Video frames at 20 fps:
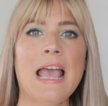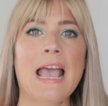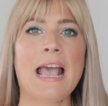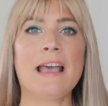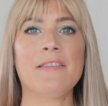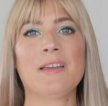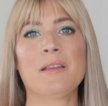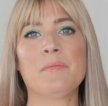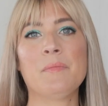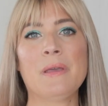
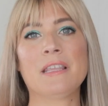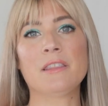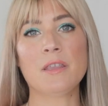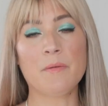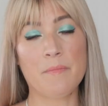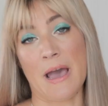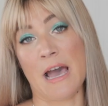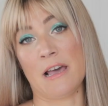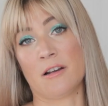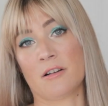and then make
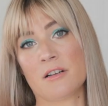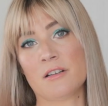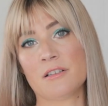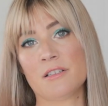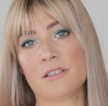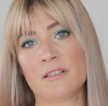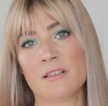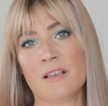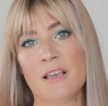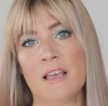the
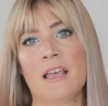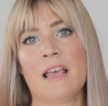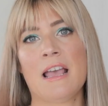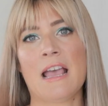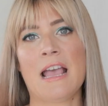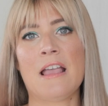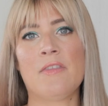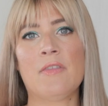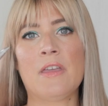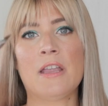batters
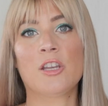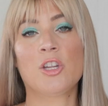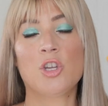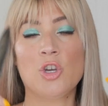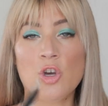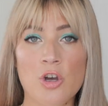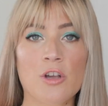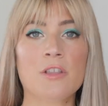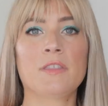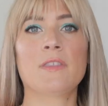and then
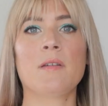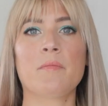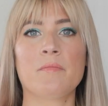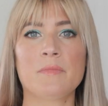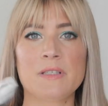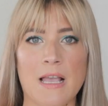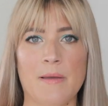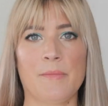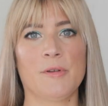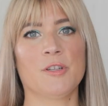cook them
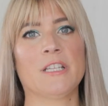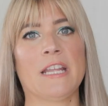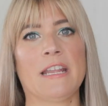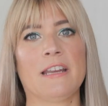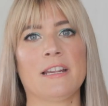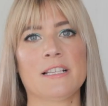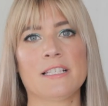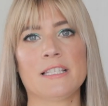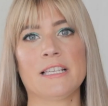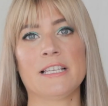
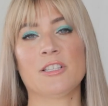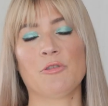simultaneously.